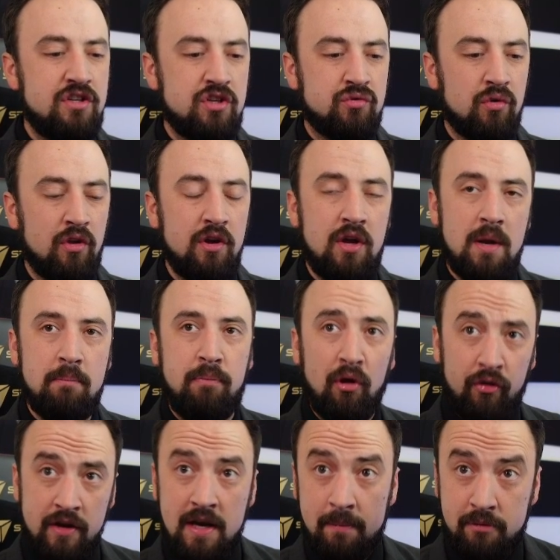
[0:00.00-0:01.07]
She's really good at
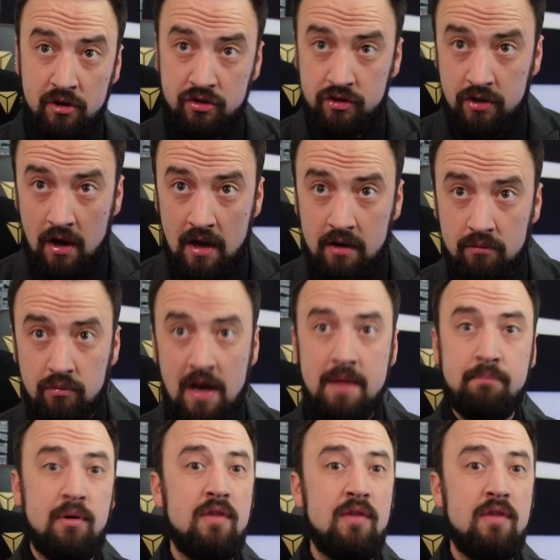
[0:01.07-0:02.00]
building up your stun, right?